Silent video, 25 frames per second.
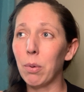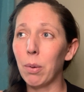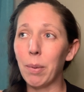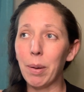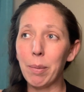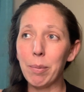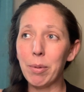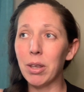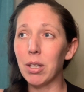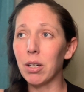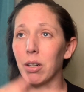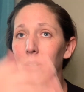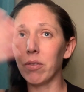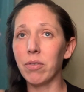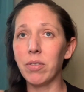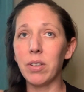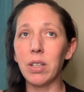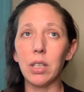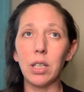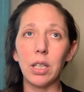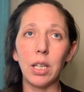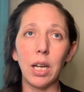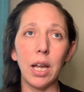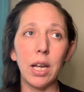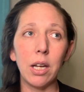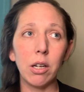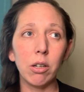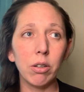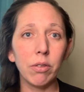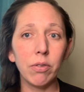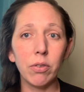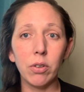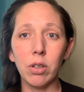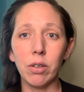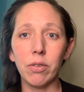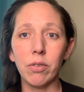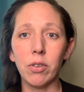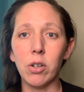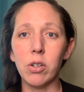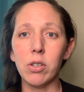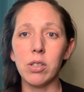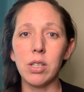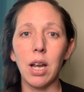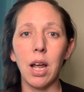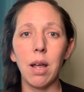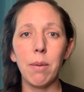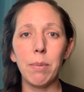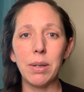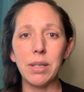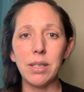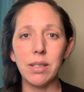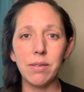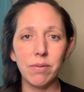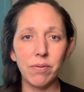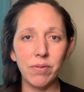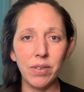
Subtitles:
or maybe they're feeling anger for the first time in